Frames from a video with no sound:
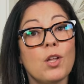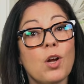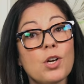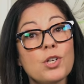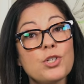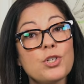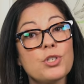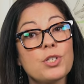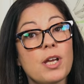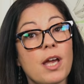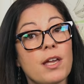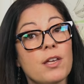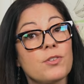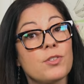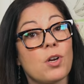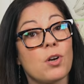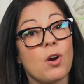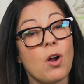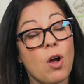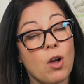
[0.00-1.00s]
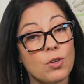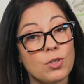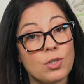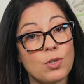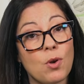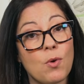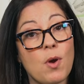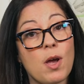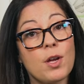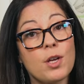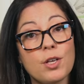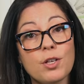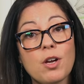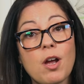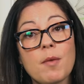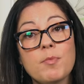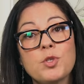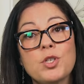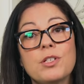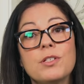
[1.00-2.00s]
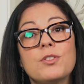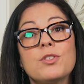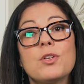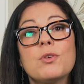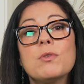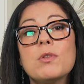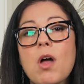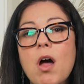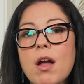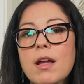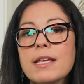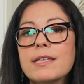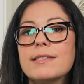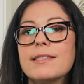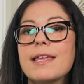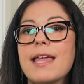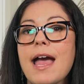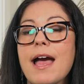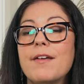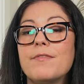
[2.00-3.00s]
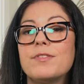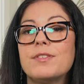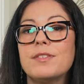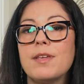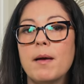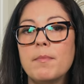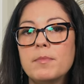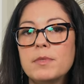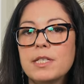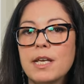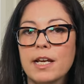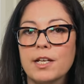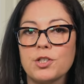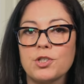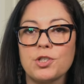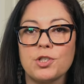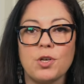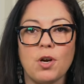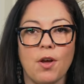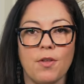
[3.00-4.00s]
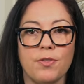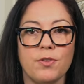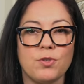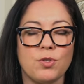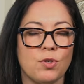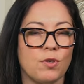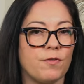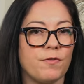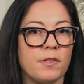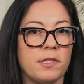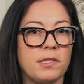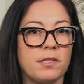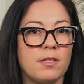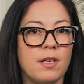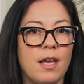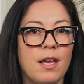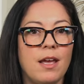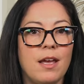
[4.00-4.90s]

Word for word: Larger tiles are also a good option, so long as they have some texture on the surface.